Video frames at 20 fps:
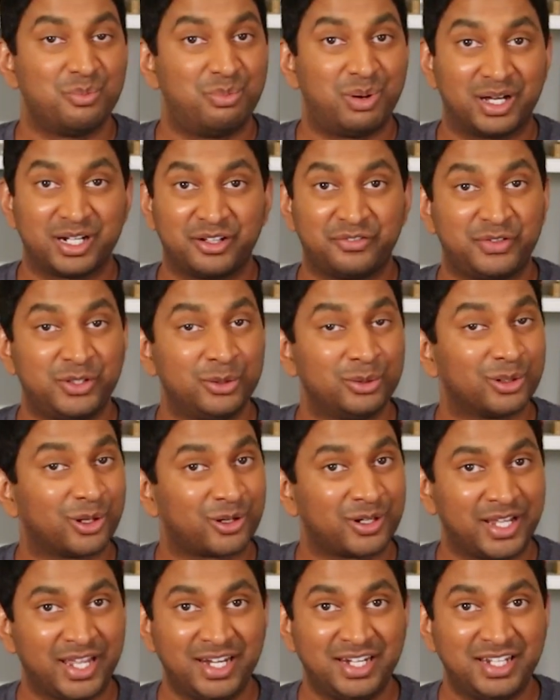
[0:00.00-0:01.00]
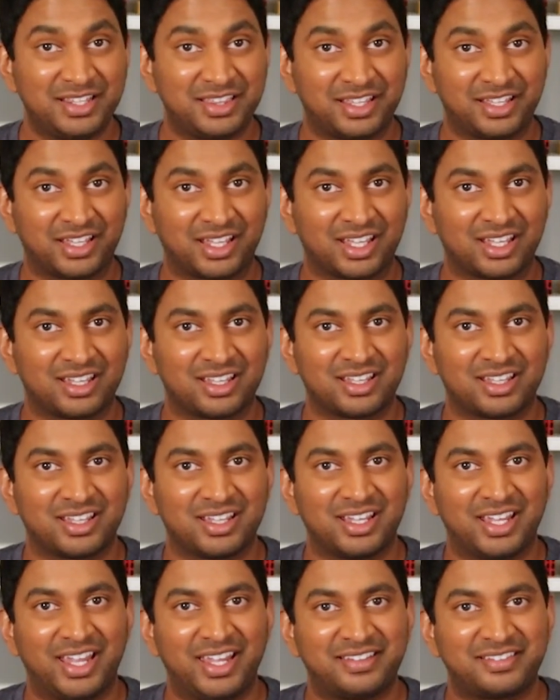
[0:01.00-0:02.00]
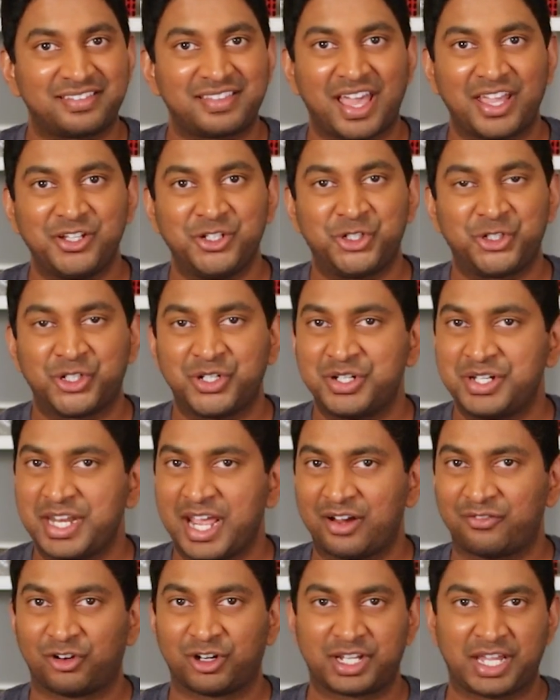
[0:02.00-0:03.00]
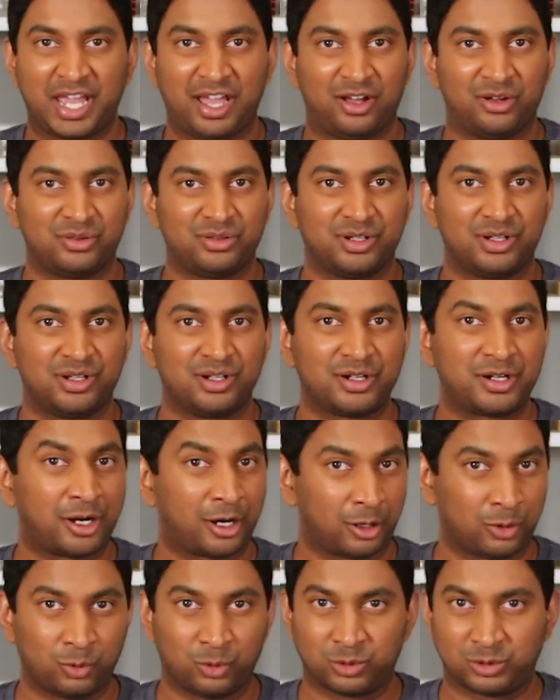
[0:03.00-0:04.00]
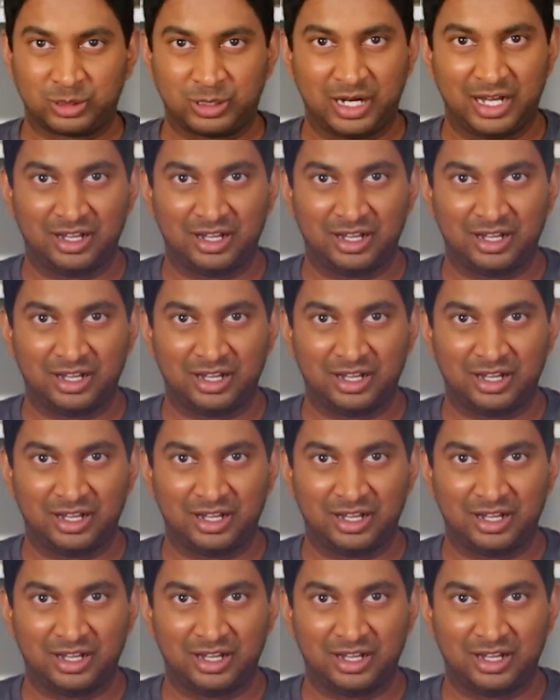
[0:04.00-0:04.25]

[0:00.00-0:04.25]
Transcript: But if you learn anything, it's that you should never count Kurt Warner